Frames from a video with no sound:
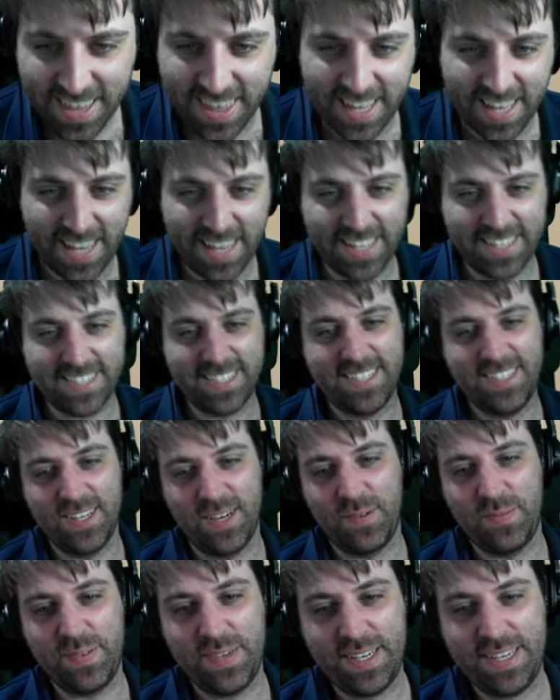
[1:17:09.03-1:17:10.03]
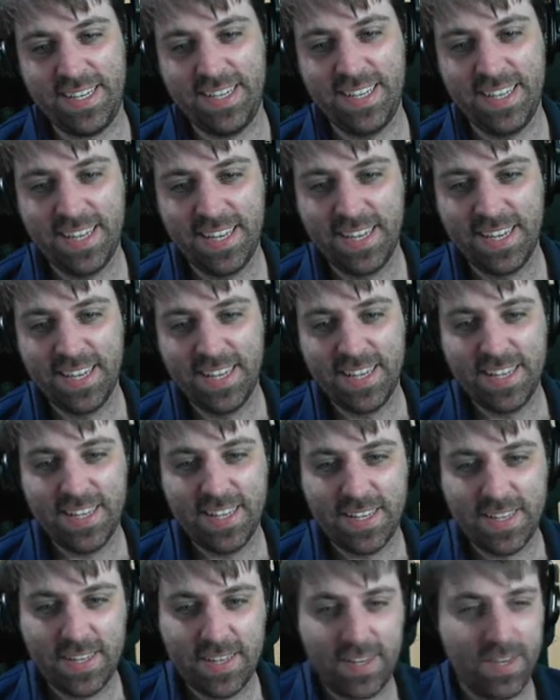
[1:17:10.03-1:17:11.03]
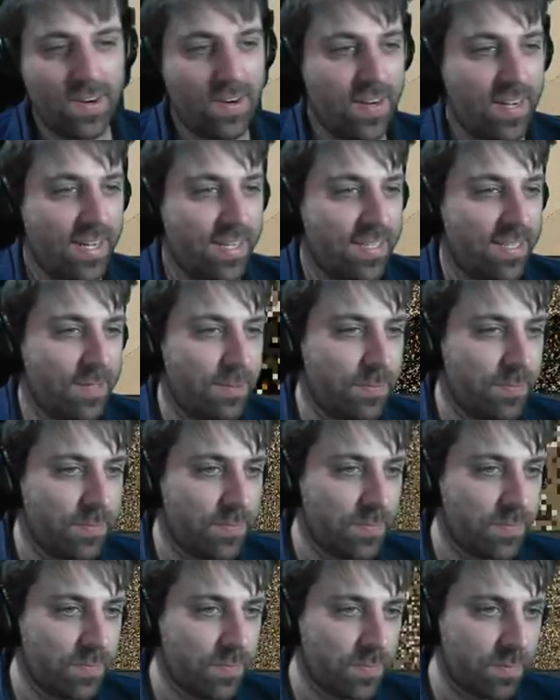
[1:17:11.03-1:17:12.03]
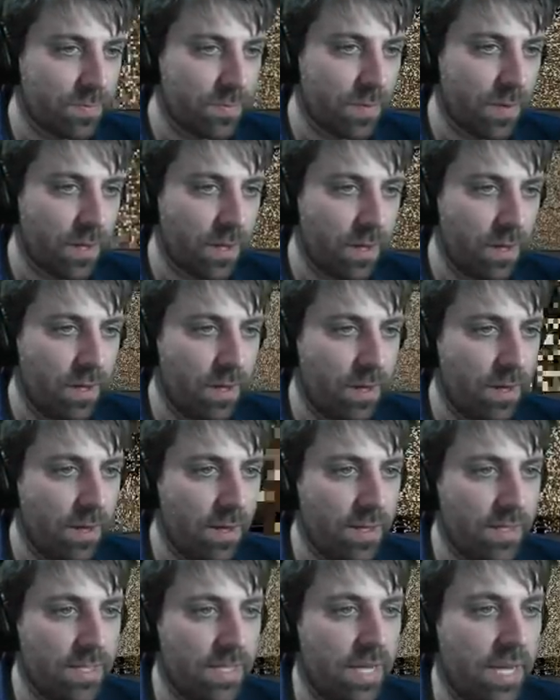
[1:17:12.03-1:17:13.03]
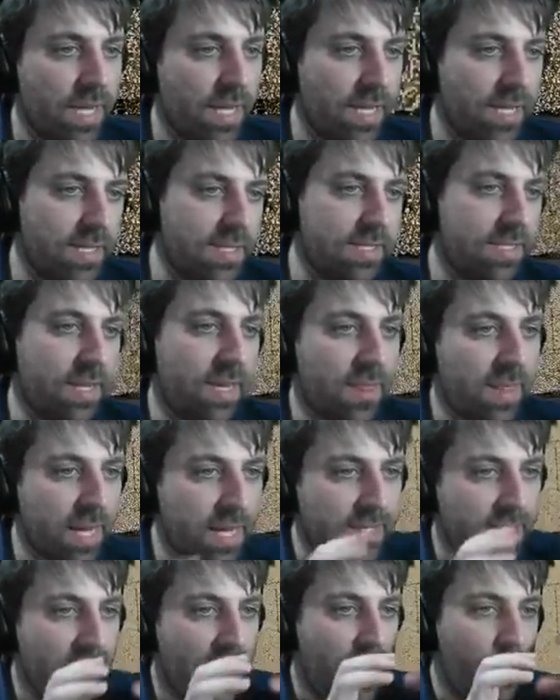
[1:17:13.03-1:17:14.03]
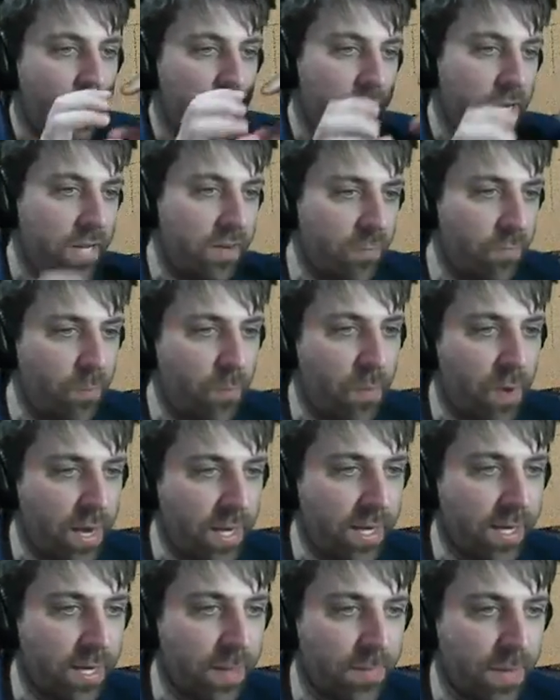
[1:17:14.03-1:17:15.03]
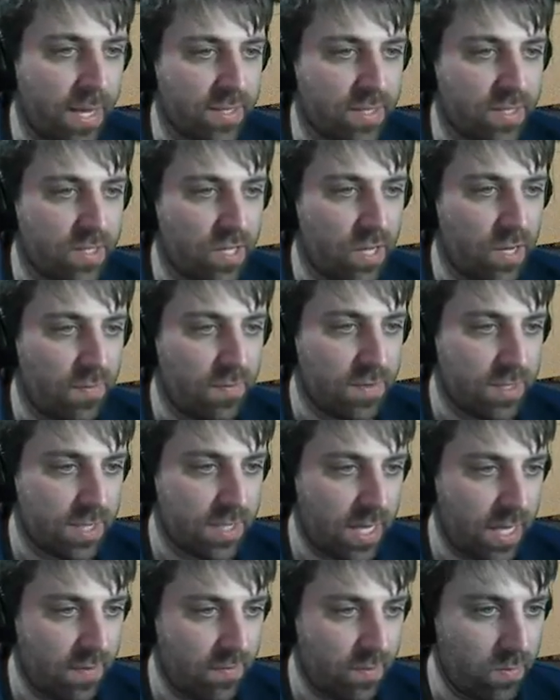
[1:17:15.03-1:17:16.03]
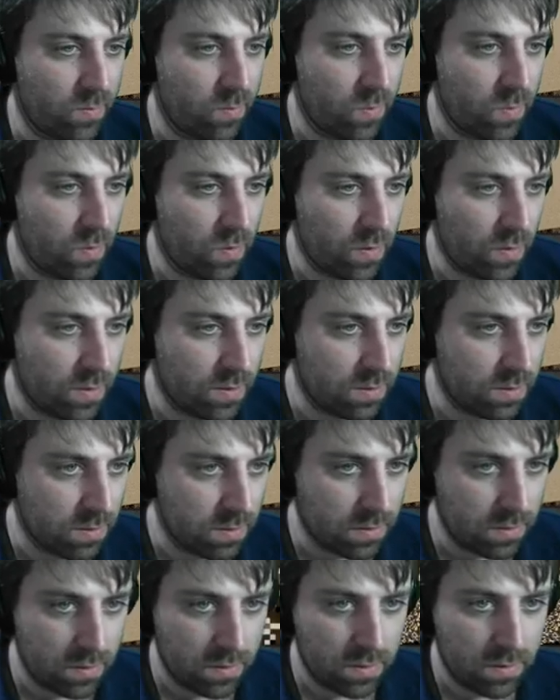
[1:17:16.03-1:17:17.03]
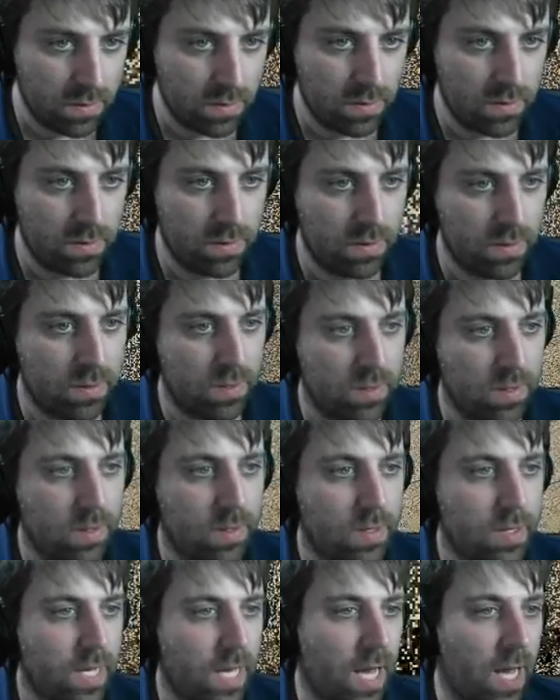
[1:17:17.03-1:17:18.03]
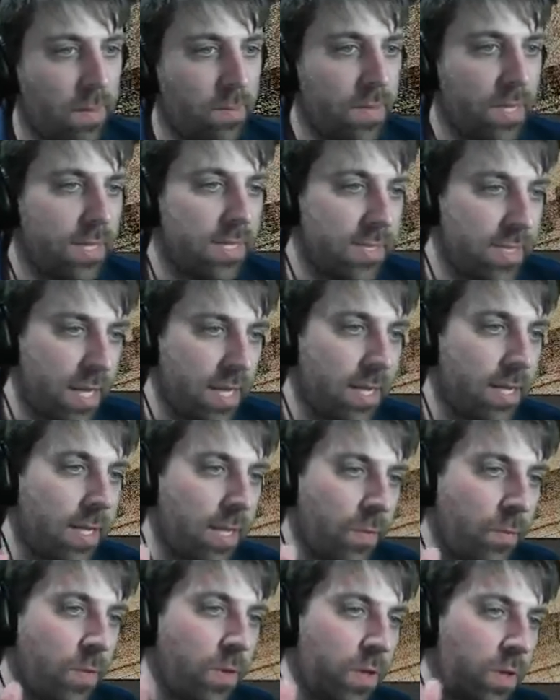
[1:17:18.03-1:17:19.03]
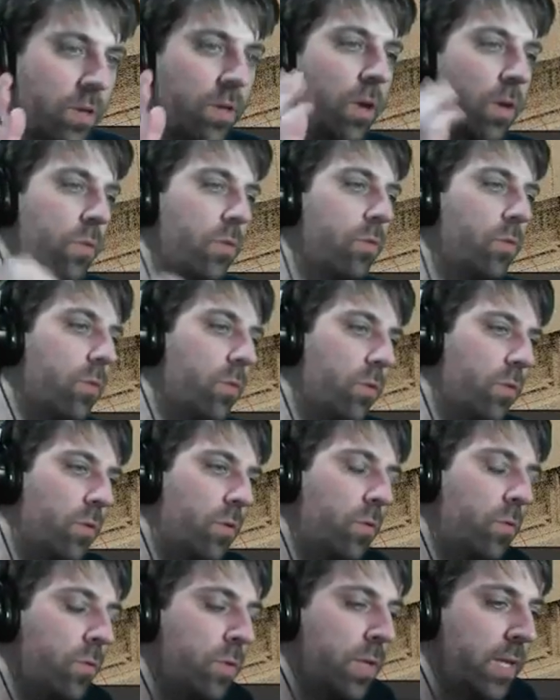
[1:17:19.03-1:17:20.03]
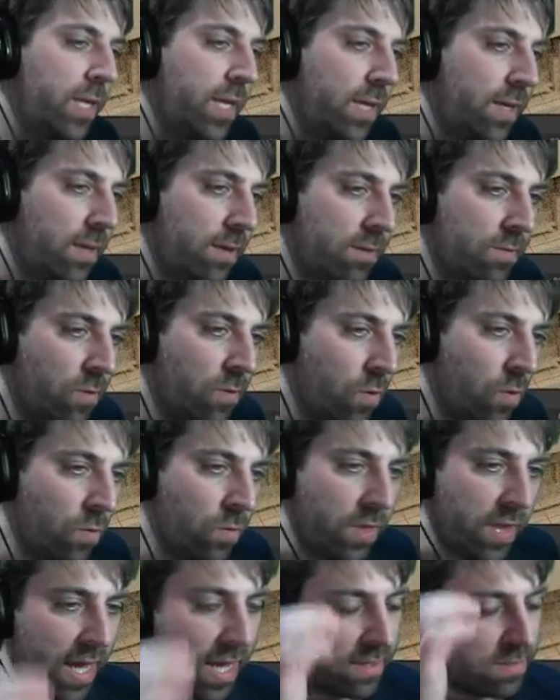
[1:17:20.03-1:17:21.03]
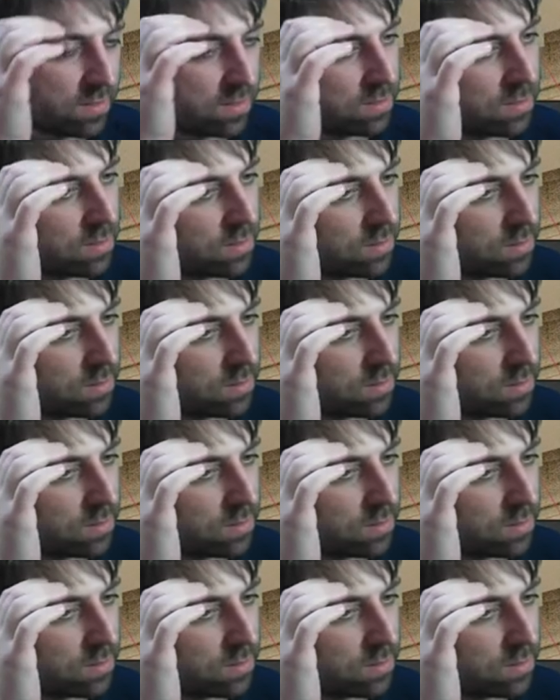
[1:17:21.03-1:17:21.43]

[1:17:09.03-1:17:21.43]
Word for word: Thanks, Chopper. All right. So yeah, you can see that's how we're kind of breaking up that surface even more. Um, and then technically we could go through all the all that